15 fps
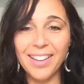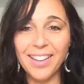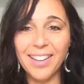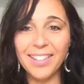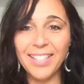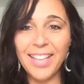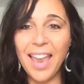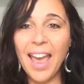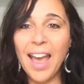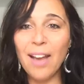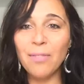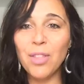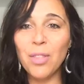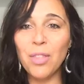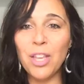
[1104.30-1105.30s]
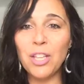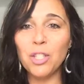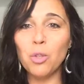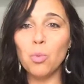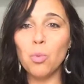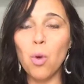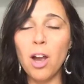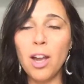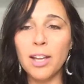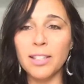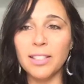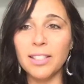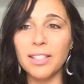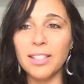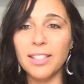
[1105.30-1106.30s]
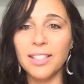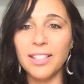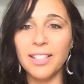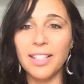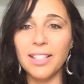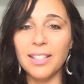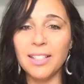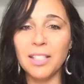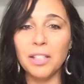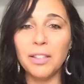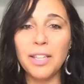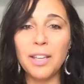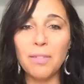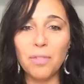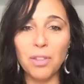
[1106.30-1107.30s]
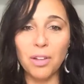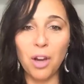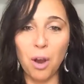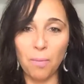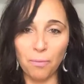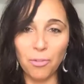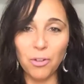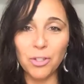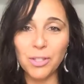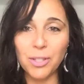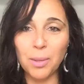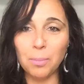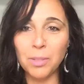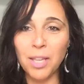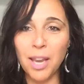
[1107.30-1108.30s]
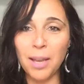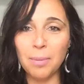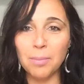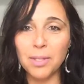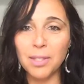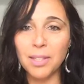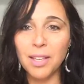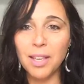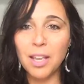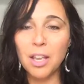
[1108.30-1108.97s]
To have the thing you want is to leave the comfort sometimes.